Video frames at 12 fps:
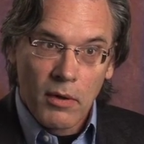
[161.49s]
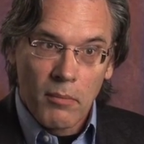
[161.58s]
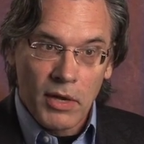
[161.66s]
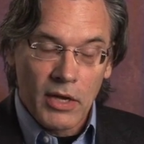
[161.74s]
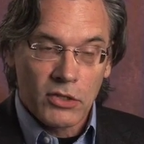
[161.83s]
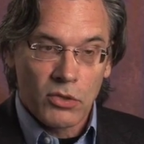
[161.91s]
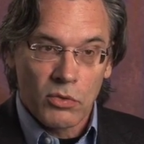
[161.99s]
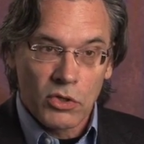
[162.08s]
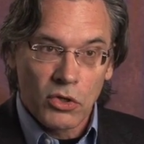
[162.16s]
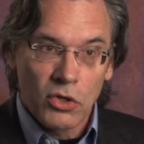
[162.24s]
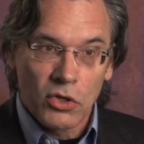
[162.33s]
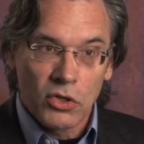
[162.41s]
because their
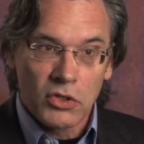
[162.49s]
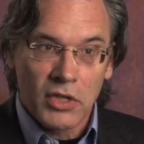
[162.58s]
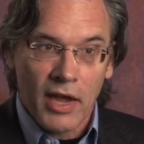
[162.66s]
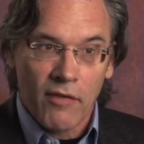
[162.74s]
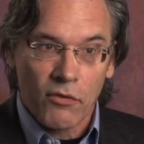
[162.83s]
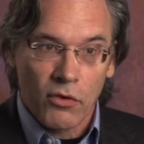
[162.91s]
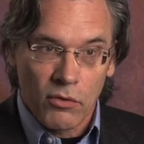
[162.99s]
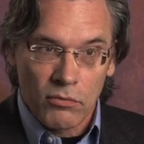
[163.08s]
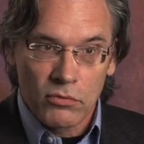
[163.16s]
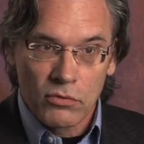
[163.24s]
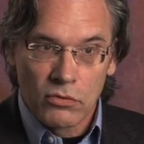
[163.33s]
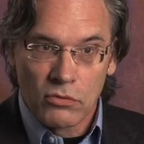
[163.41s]
returns after
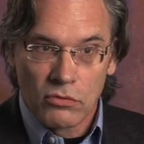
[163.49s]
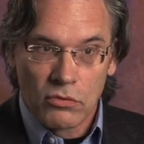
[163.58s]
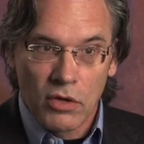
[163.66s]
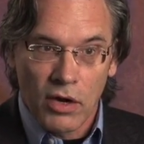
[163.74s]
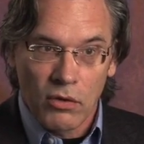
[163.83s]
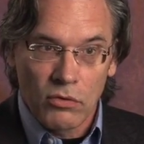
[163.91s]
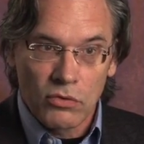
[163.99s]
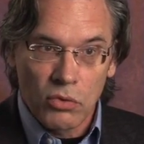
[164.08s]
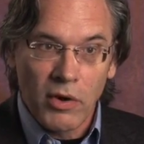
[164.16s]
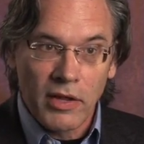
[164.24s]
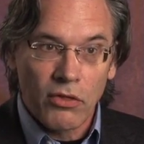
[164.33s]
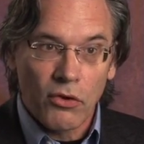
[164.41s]

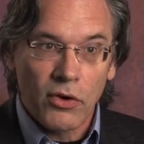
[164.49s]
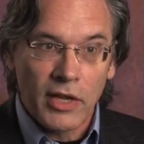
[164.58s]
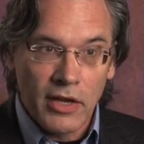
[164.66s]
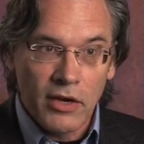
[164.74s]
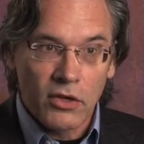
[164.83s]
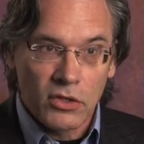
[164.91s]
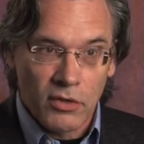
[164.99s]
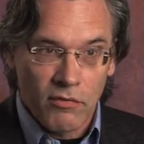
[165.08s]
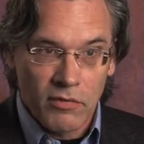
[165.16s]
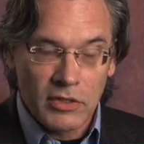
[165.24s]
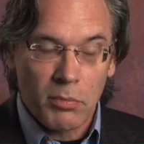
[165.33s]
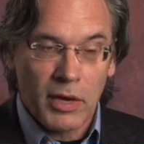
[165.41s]
20, 30 years
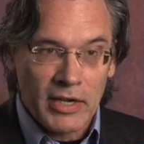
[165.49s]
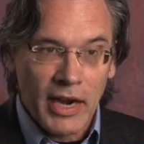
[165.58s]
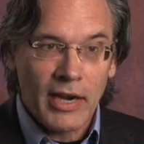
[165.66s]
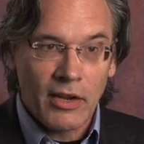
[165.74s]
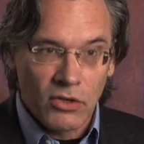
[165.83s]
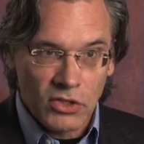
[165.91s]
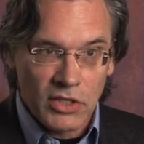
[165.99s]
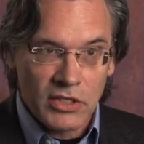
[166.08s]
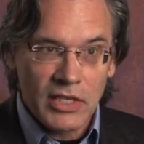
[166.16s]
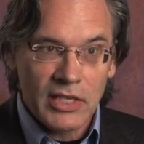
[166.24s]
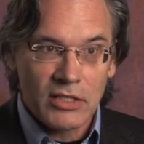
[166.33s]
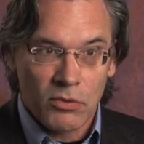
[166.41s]
of spectacular
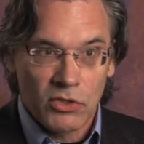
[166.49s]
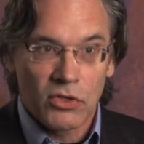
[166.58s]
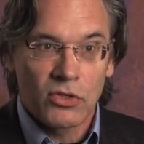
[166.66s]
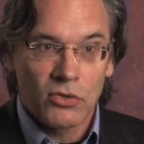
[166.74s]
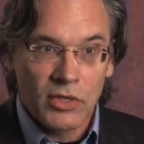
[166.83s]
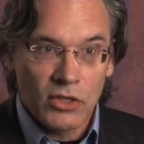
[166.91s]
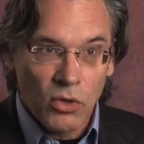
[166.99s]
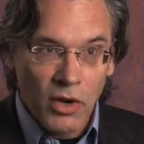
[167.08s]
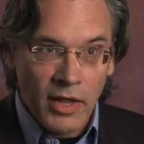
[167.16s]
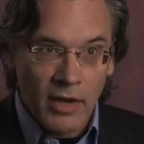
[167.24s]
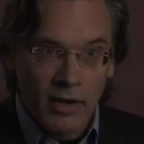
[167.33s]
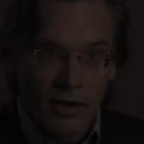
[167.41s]
success, their returns are in the
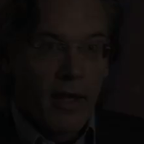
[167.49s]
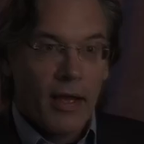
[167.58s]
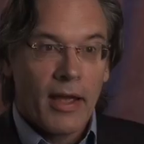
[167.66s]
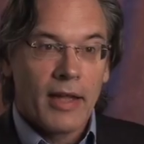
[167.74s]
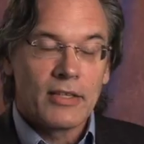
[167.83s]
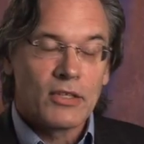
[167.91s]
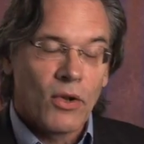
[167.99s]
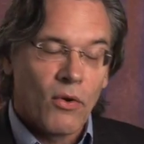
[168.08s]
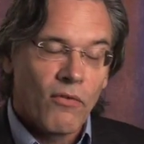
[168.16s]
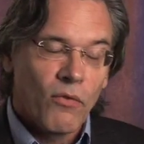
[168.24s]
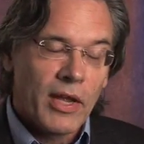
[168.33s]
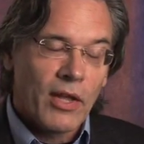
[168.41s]
toilet. And so
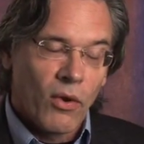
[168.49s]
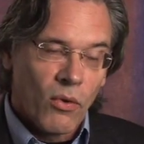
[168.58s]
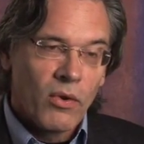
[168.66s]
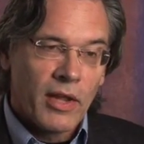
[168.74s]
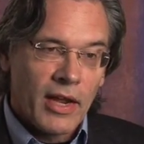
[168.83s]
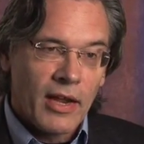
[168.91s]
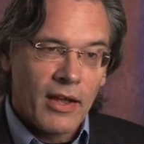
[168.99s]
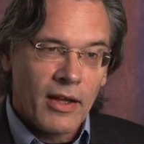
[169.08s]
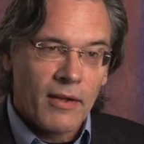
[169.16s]
if we could only,